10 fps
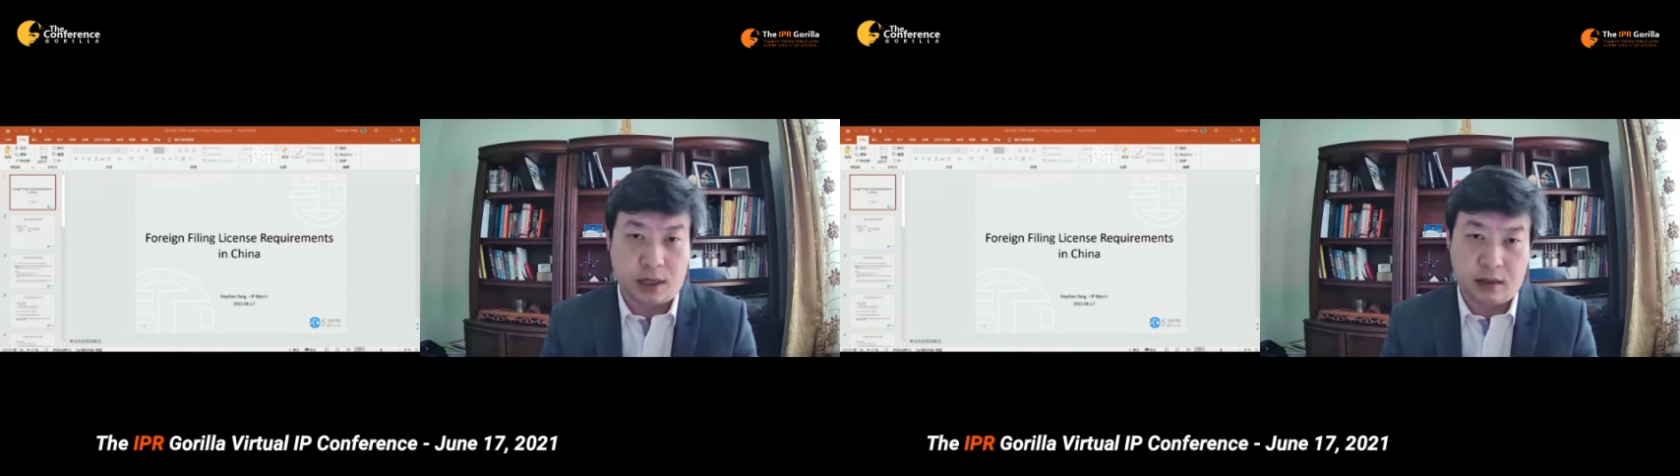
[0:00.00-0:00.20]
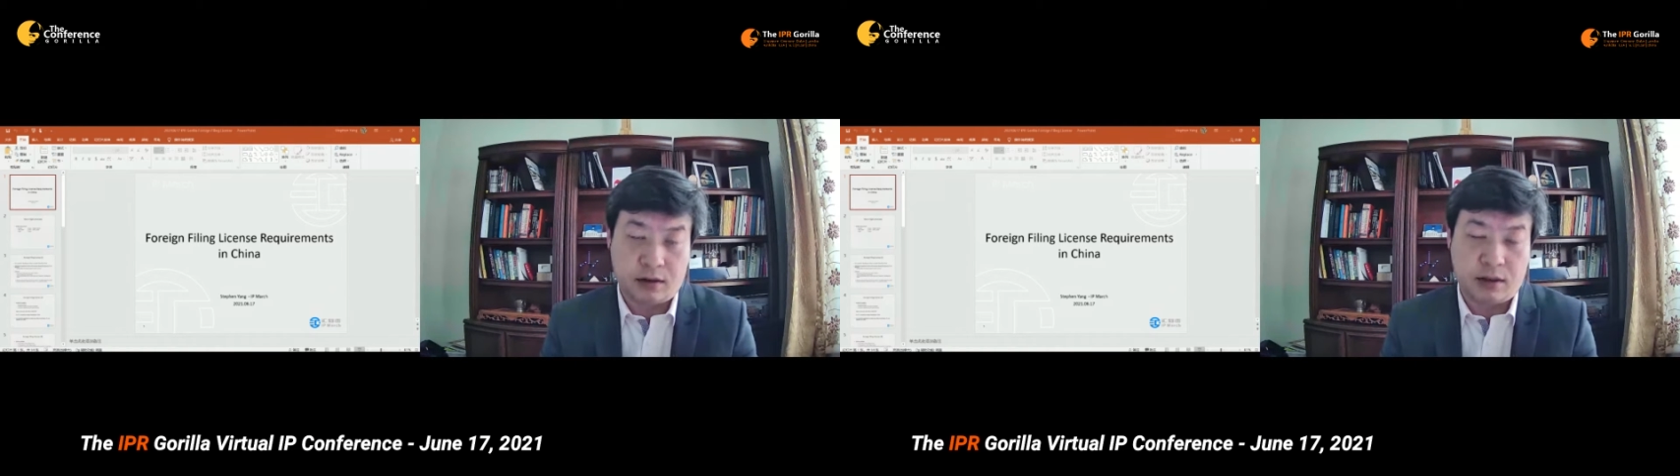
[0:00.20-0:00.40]

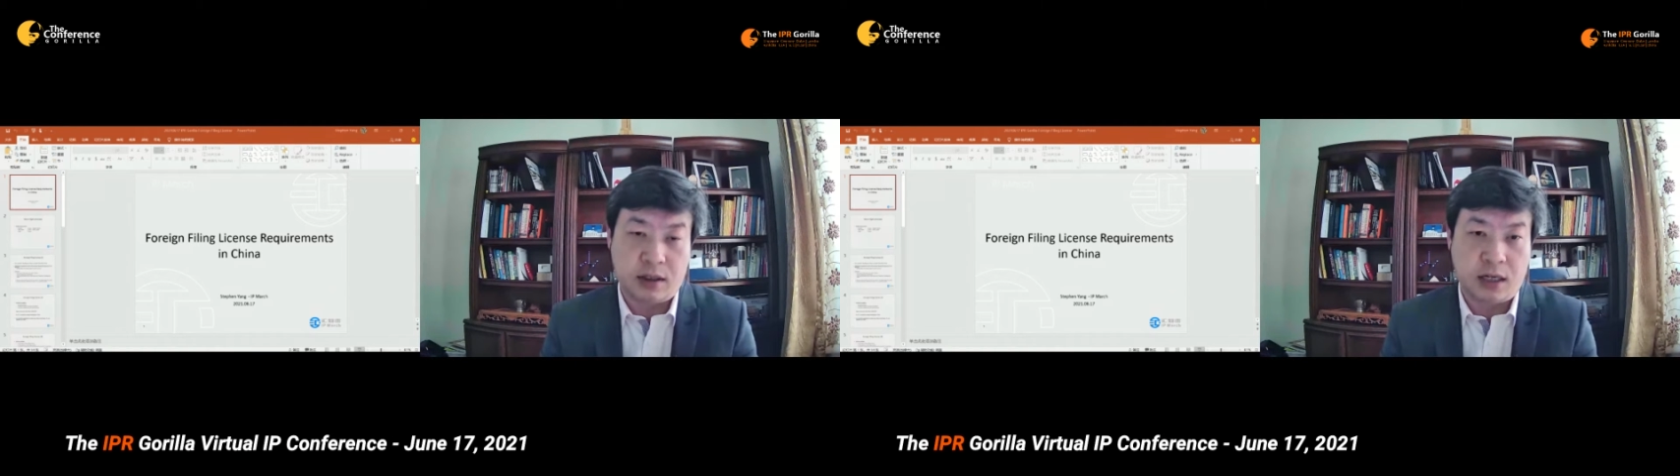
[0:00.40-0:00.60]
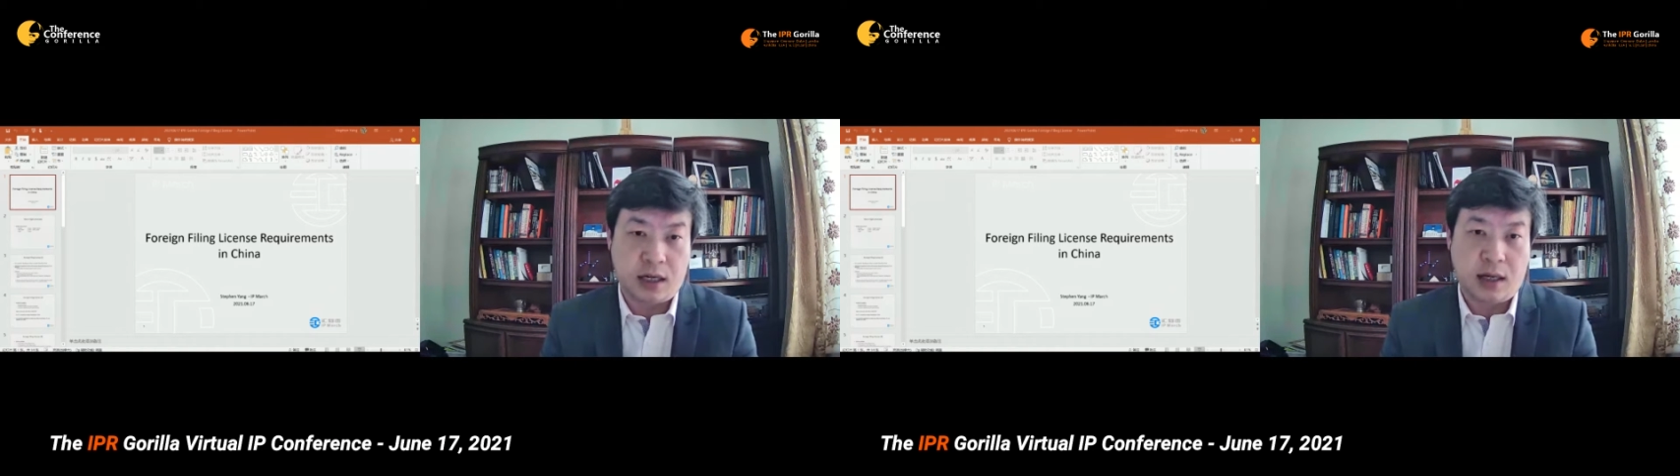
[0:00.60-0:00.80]
other
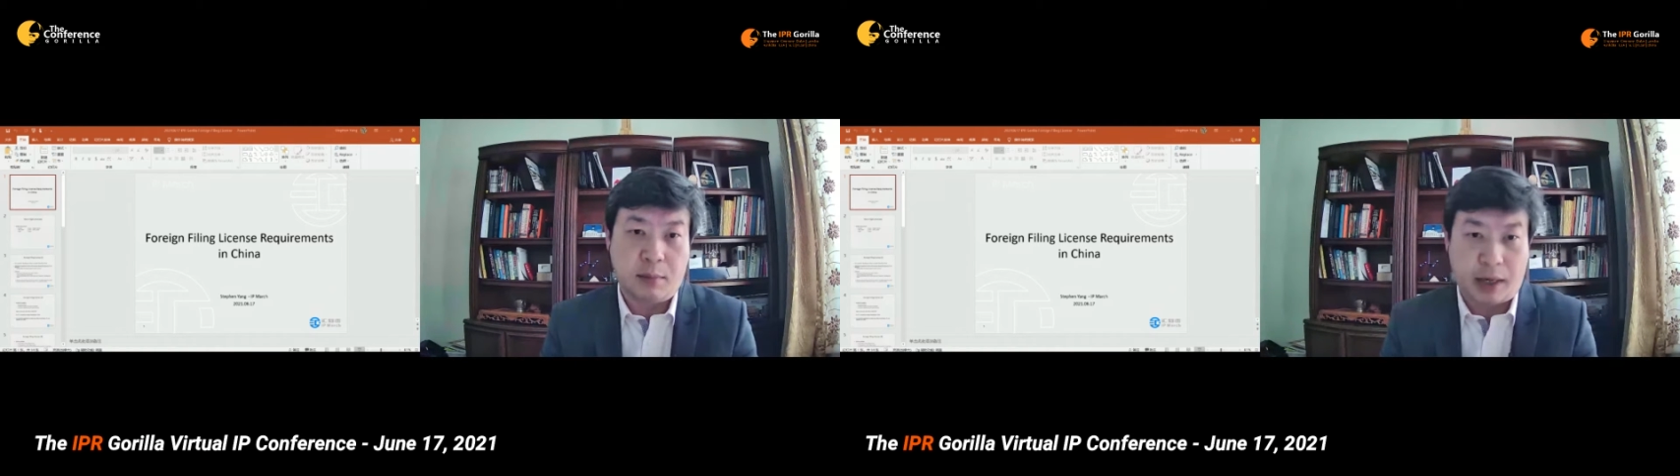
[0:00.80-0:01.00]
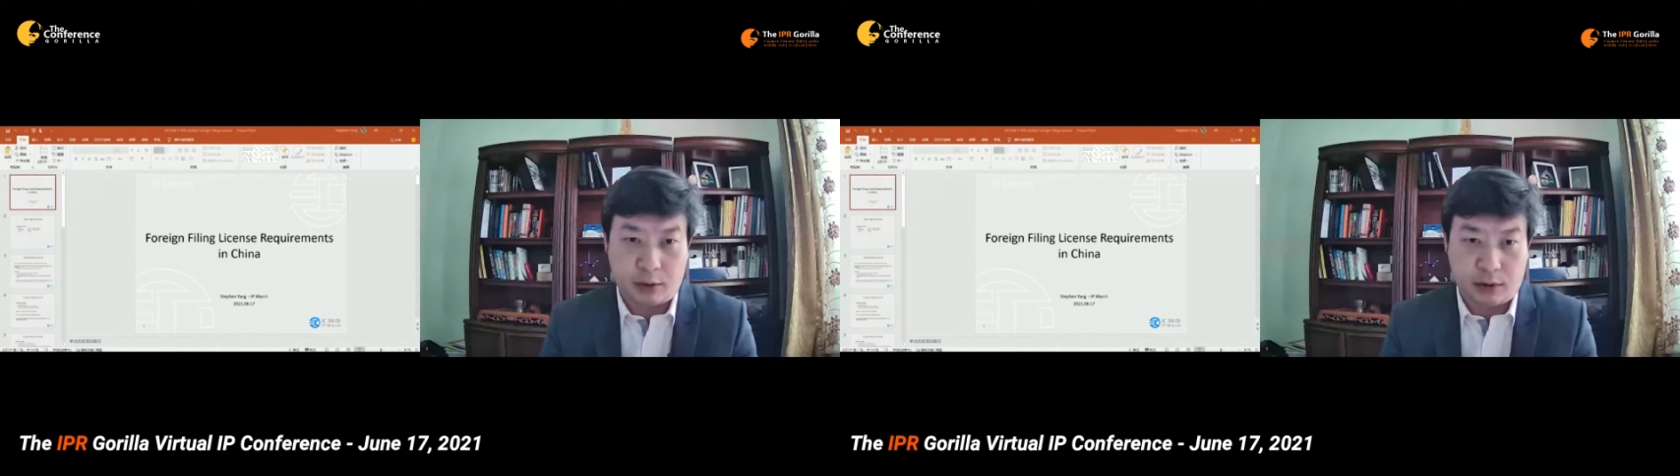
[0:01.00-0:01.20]

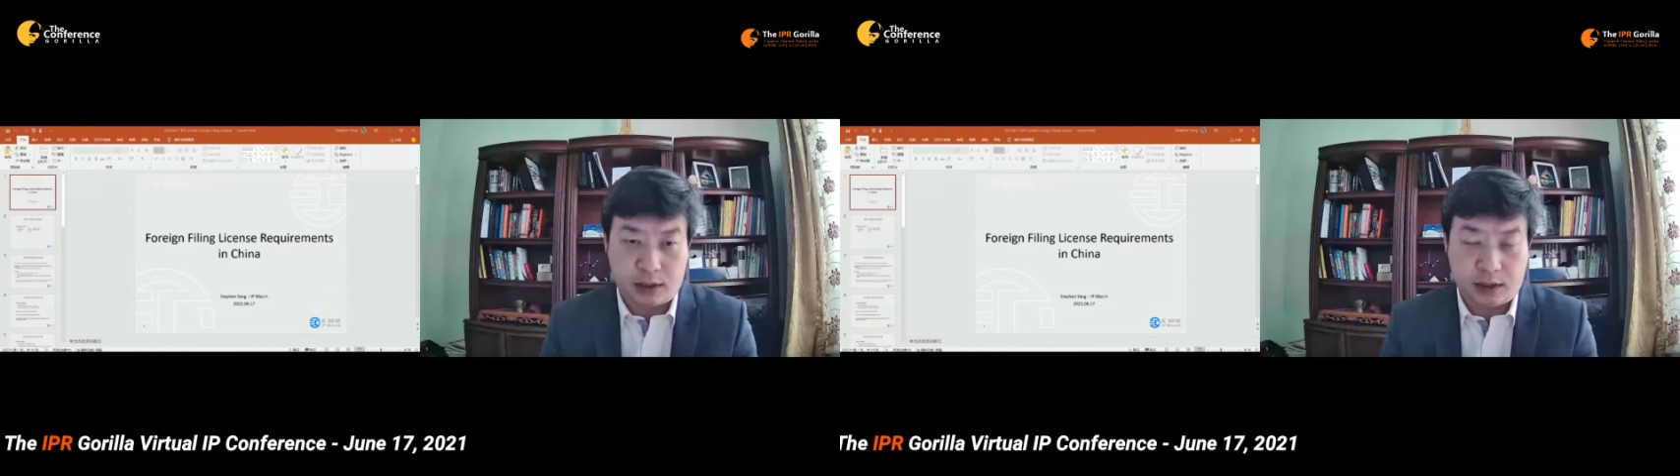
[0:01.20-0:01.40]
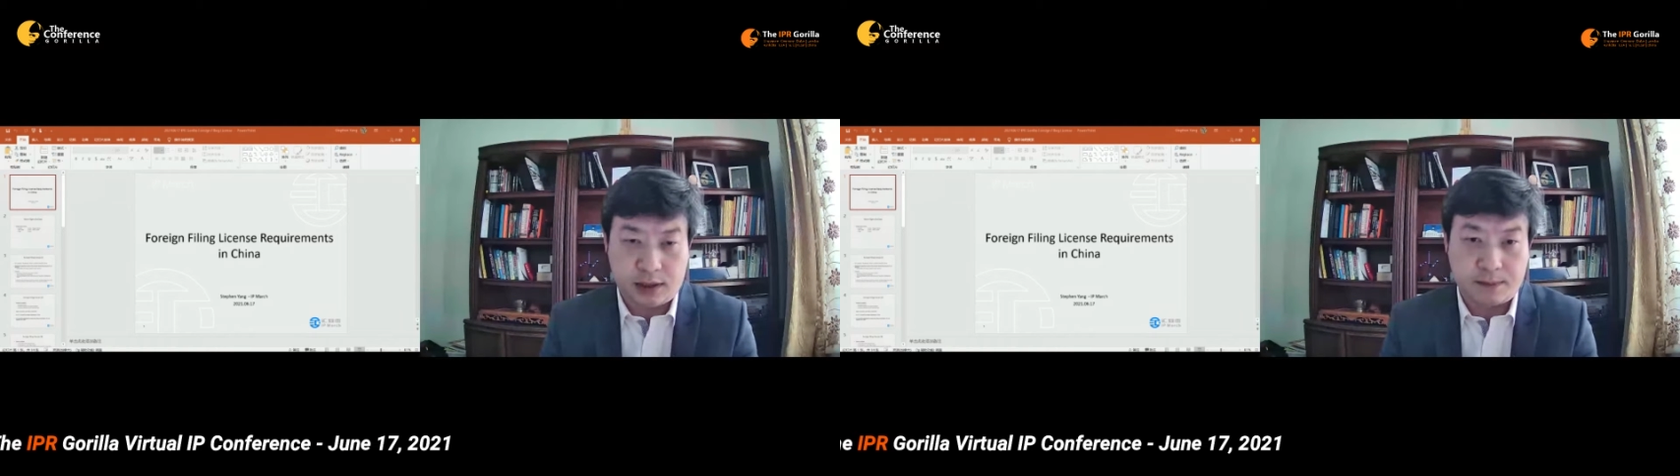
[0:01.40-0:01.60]

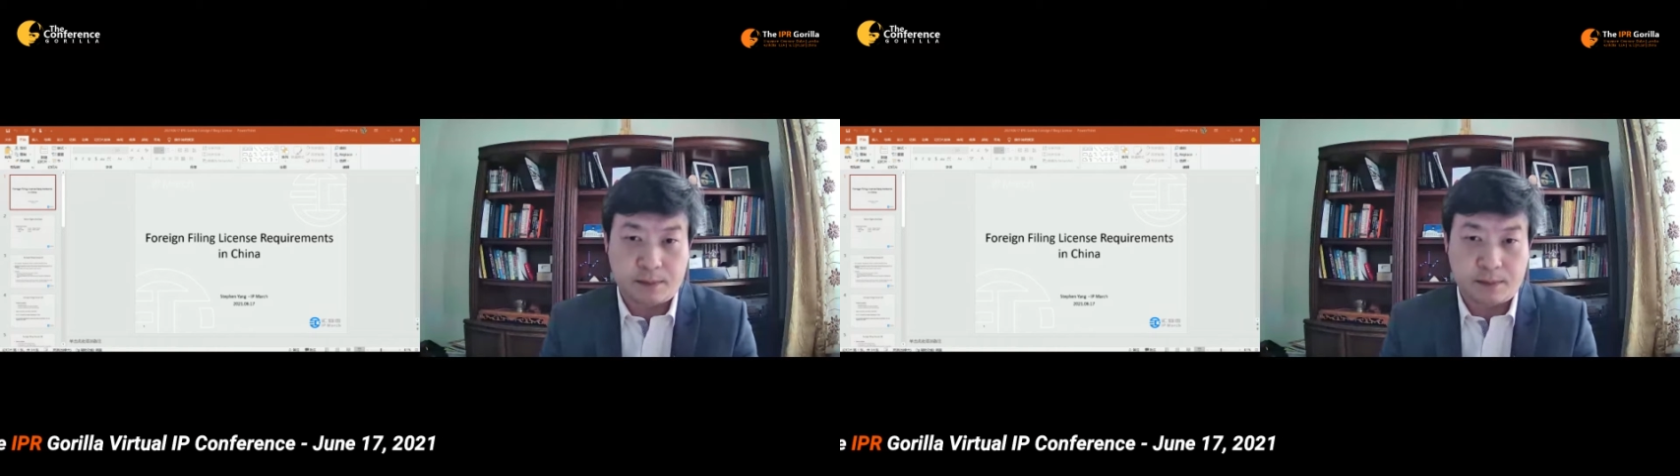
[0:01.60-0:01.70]
penalties.